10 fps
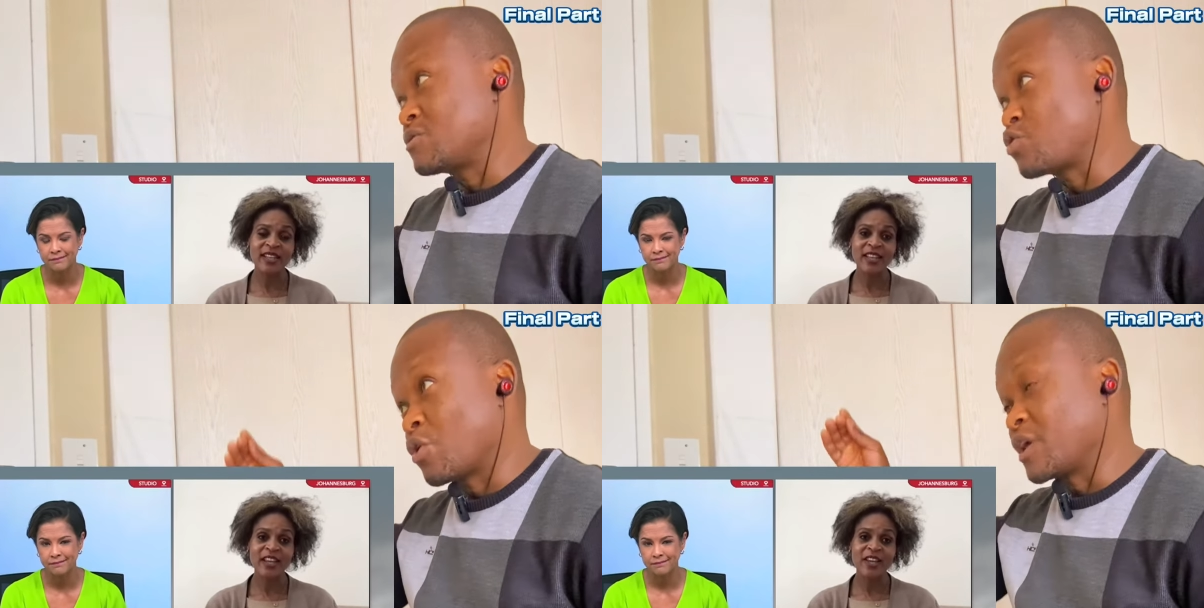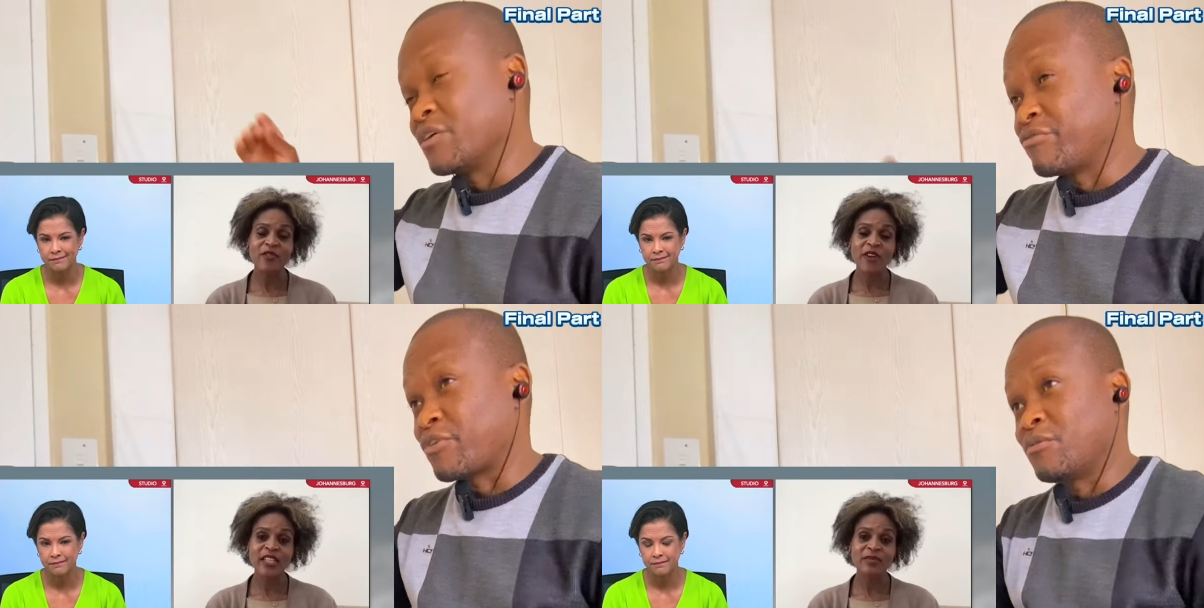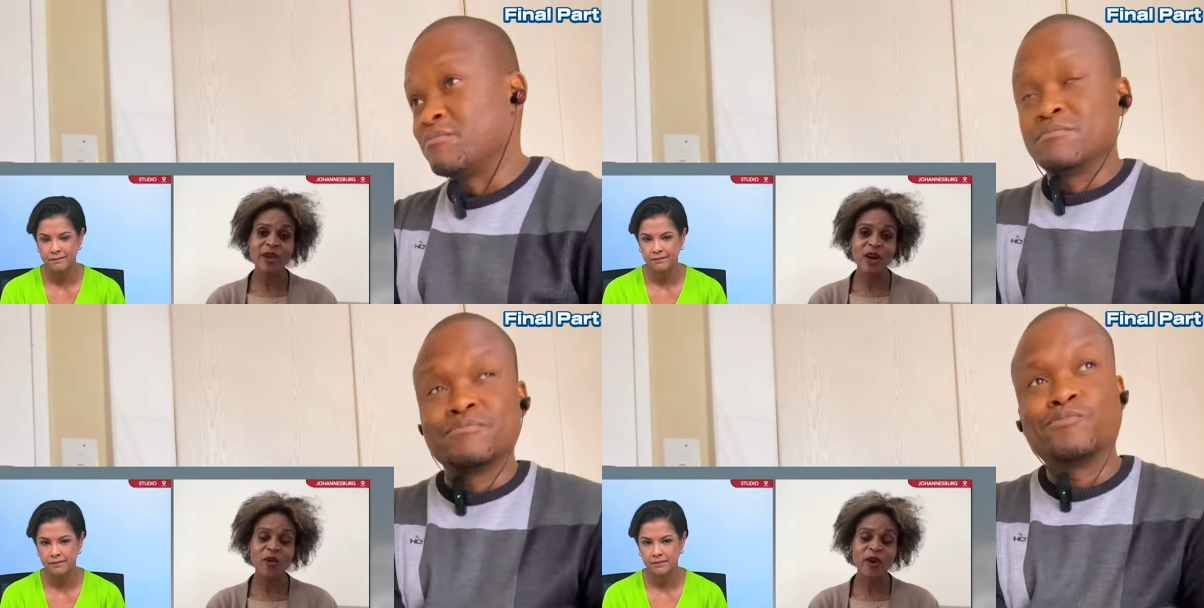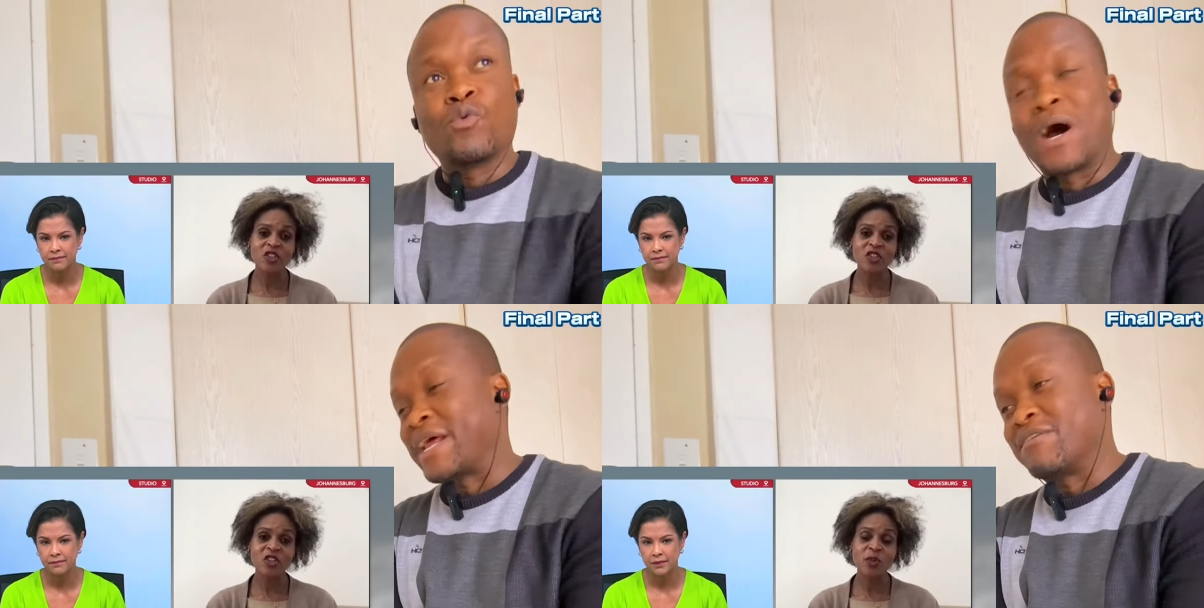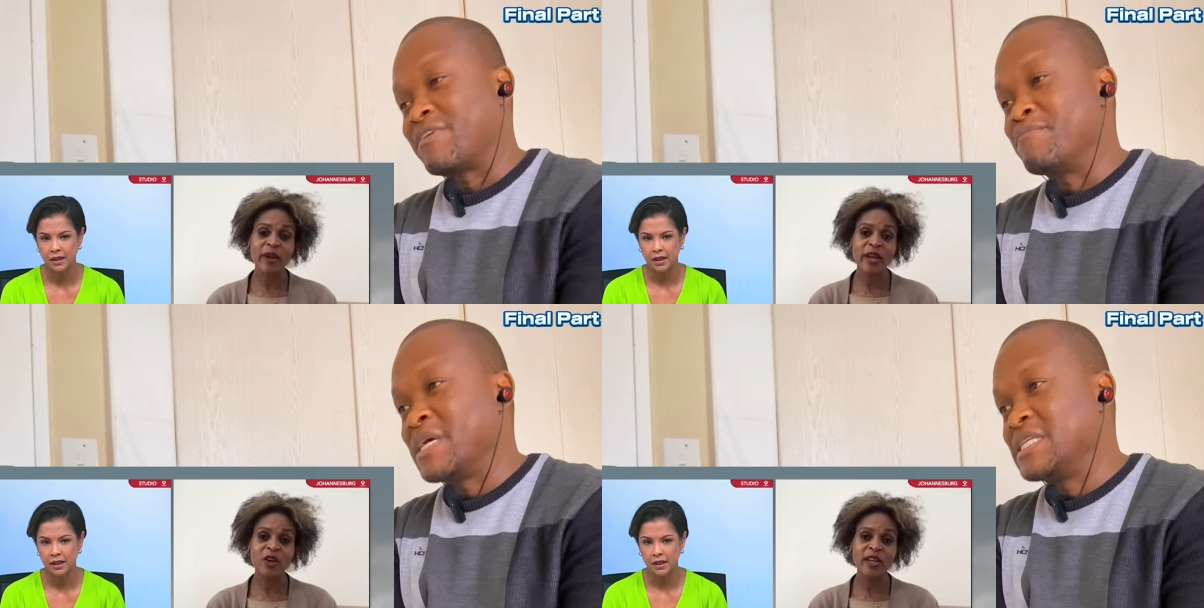Speaker 1: talking from
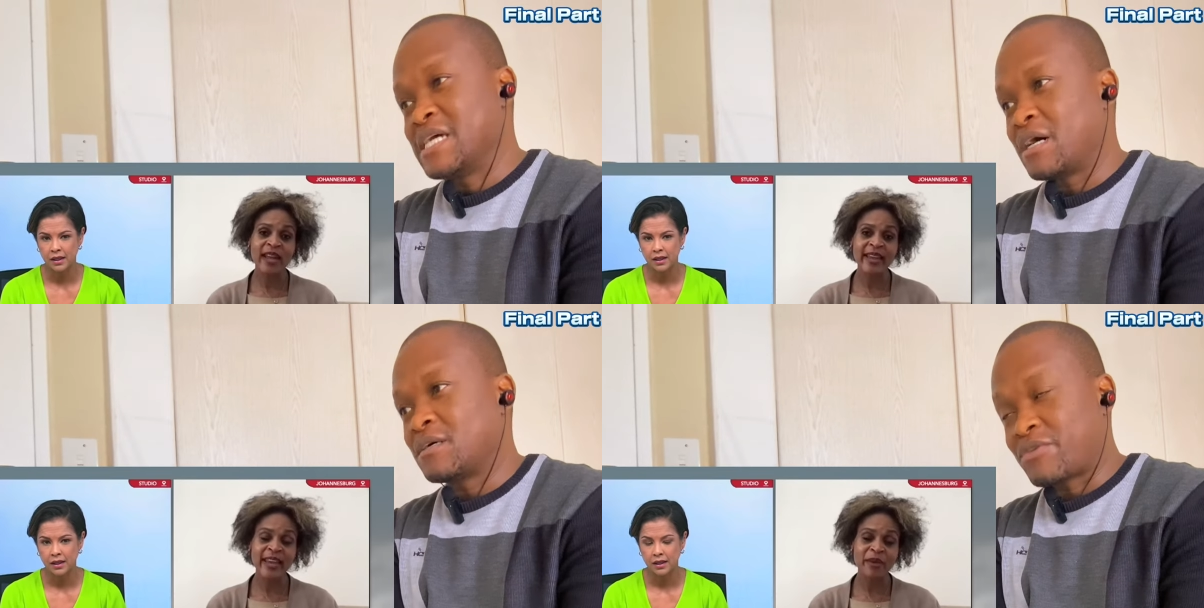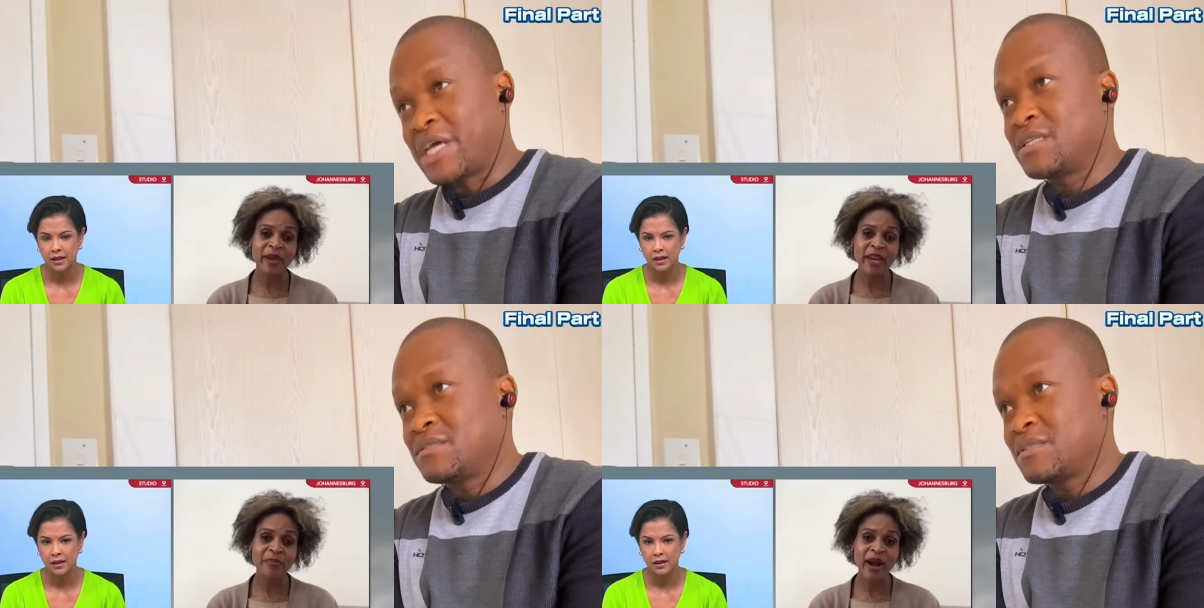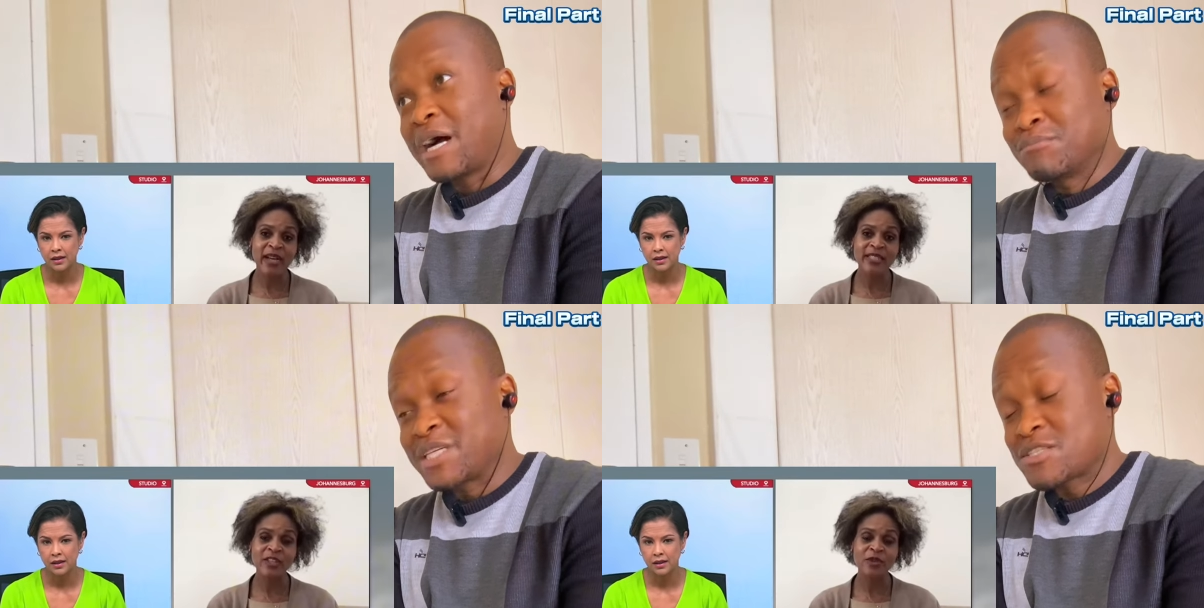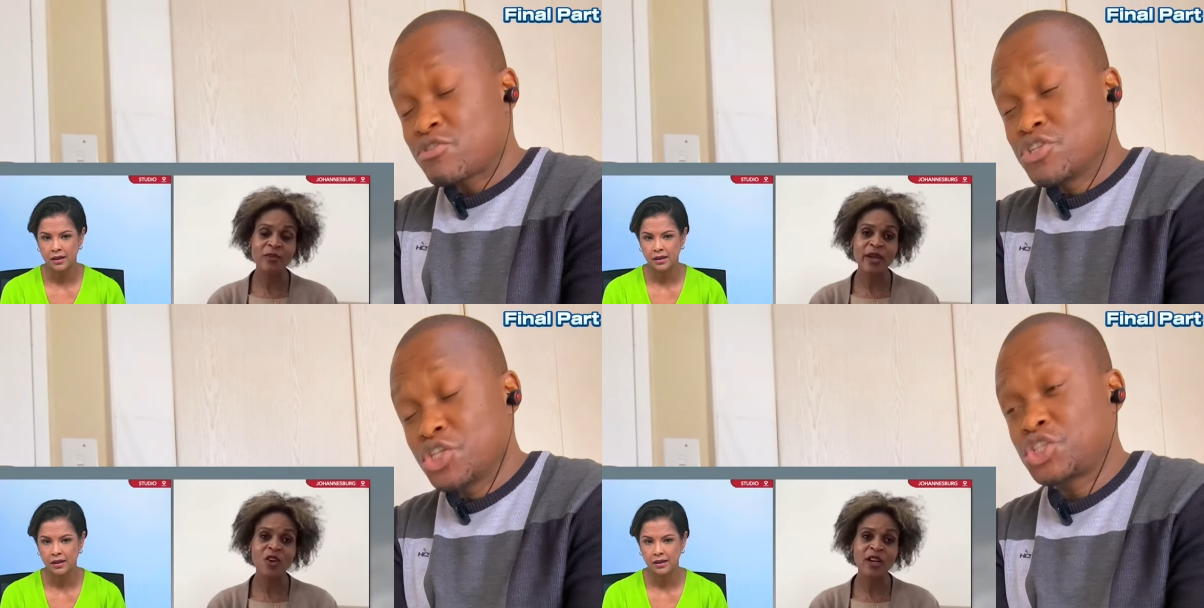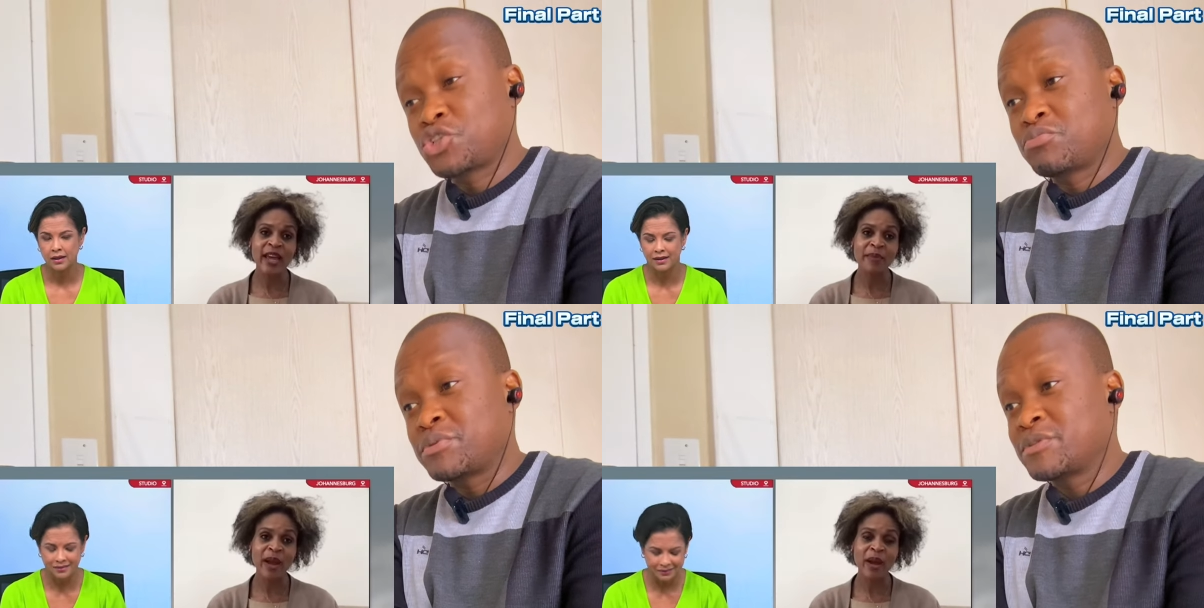whatever media, right? I'm just on YouTube.